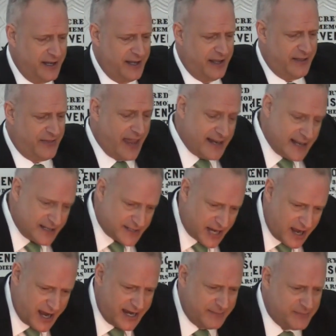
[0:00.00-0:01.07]
than at
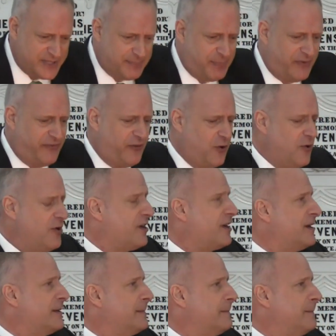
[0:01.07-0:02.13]
times before.
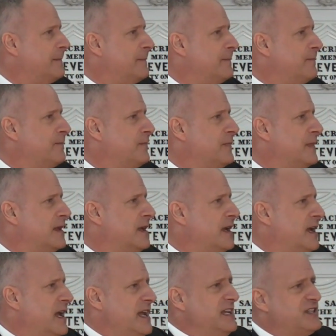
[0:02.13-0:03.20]

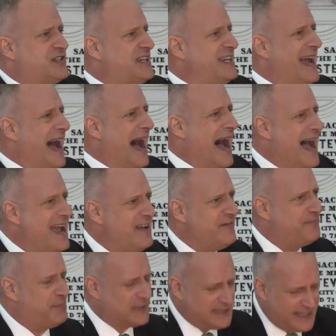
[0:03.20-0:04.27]
You see,
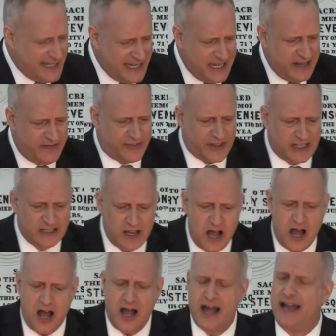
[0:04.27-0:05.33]
I've believed the
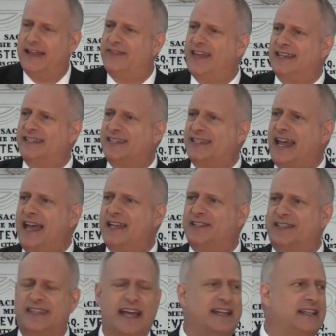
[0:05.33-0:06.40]
lie that
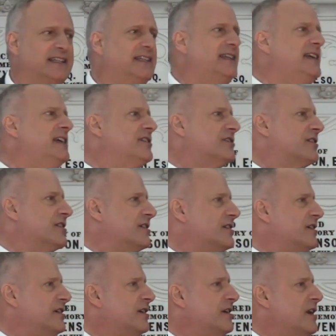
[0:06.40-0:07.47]
says that a
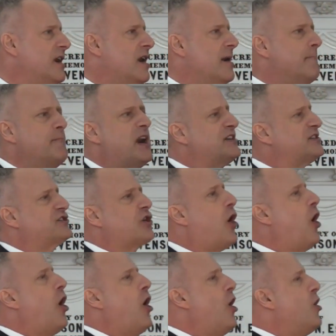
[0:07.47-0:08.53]
leader must
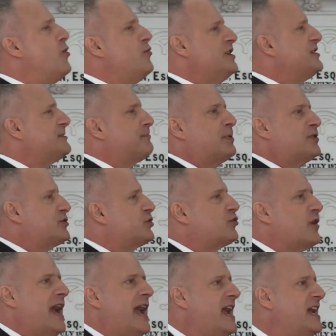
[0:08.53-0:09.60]
always
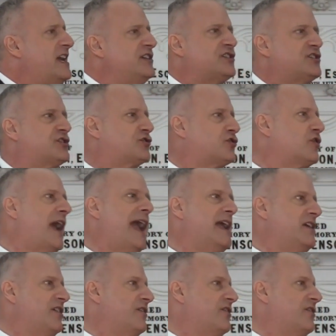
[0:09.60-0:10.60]
portray strength